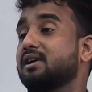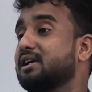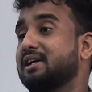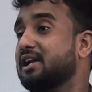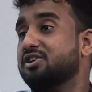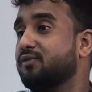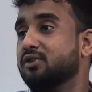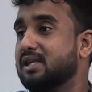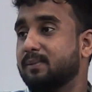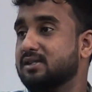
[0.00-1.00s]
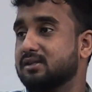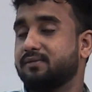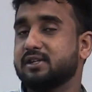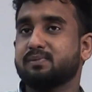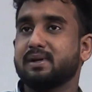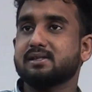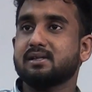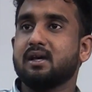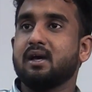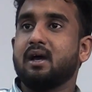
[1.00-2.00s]
never in contention for the semis in the first
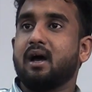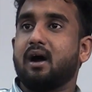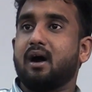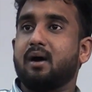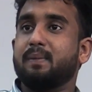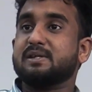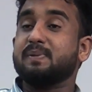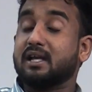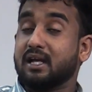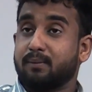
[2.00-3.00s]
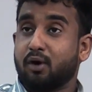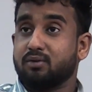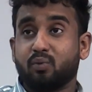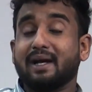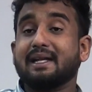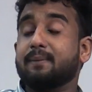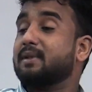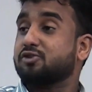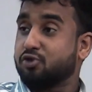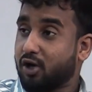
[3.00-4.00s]
place. But speaking about one
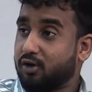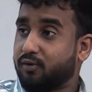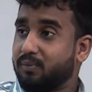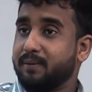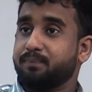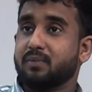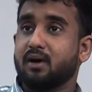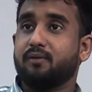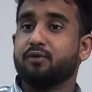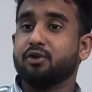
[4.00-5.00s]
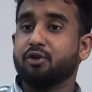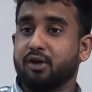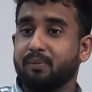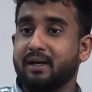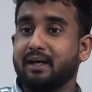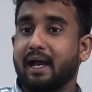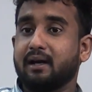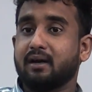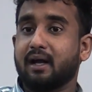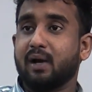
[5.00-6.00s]
team that stood out for me for the tournament,
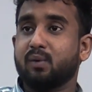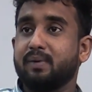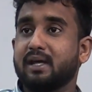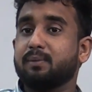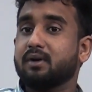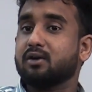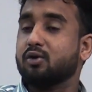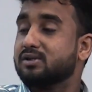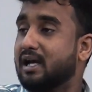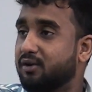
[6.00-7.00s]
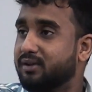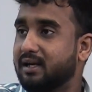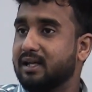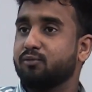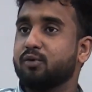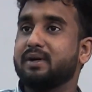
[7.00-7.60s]
and I will be keeping a close eye on that team,